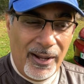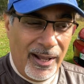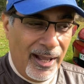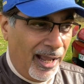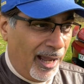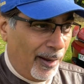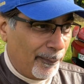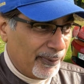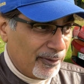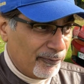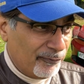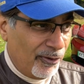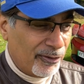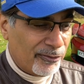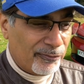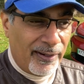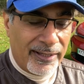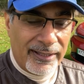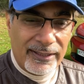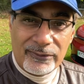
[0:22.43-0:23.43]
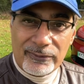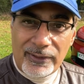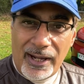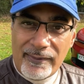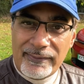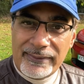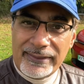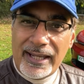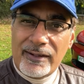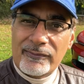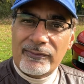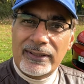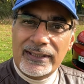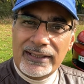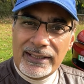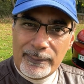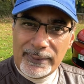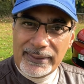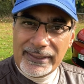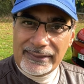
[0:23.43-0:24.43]
I'm on the Volkswagen driving day. I've got
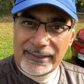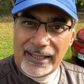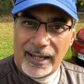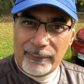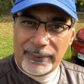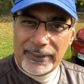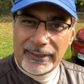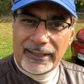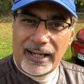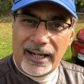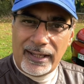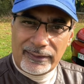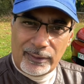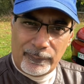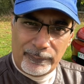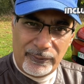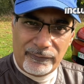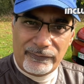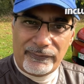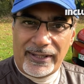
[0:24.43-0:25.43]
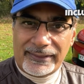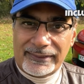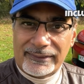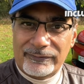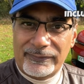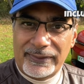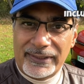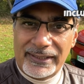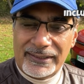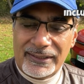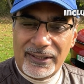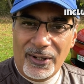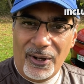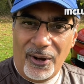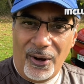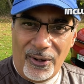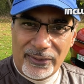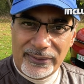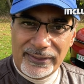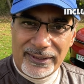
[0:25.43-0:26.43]
limited time with the car, so I'll put facts and figures
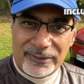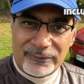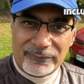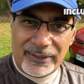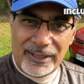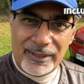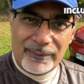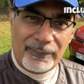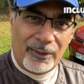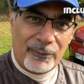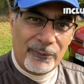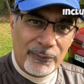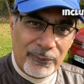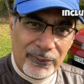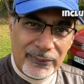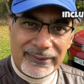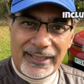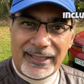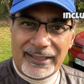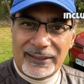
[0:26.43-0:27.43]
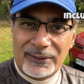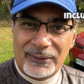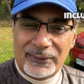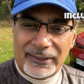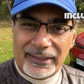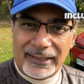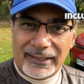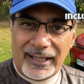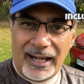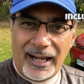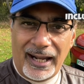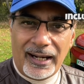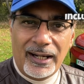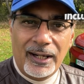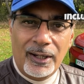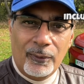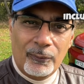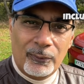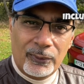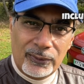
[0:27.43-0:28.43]
on the screen, but we will take a look at the car,
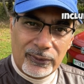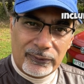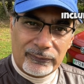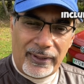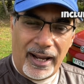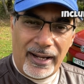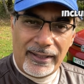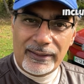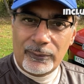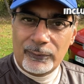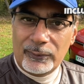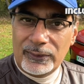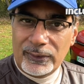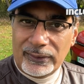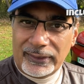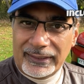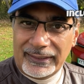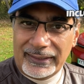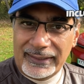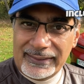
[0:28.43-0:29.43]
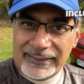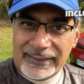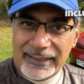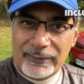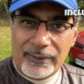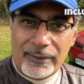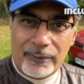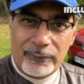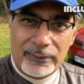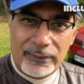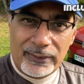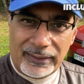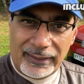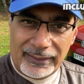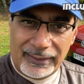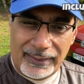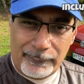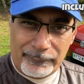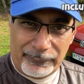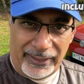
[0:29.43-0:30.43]
we'll look around it, we'll look at the interior, we'll look at the
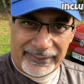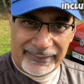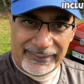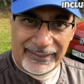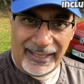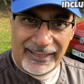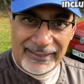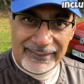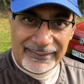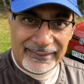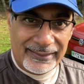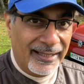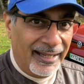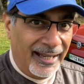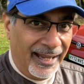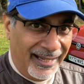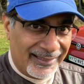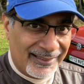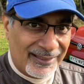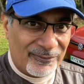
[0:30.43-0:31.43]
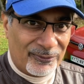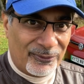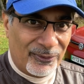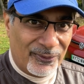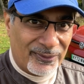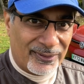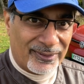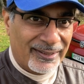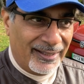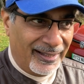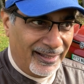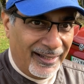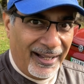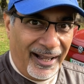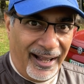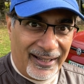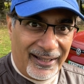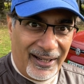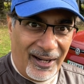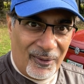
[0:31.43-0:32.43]
practicality, and then of course, I
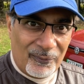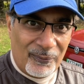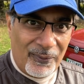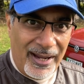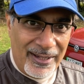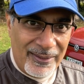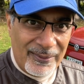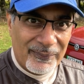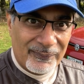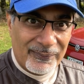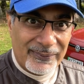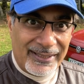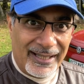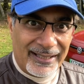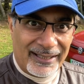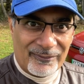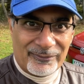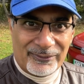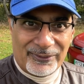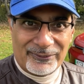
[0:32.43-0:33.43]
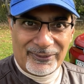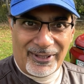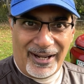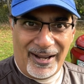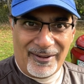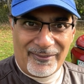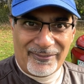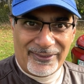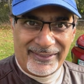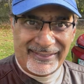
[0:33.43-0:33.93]
can't wait, we'll take it for a drive.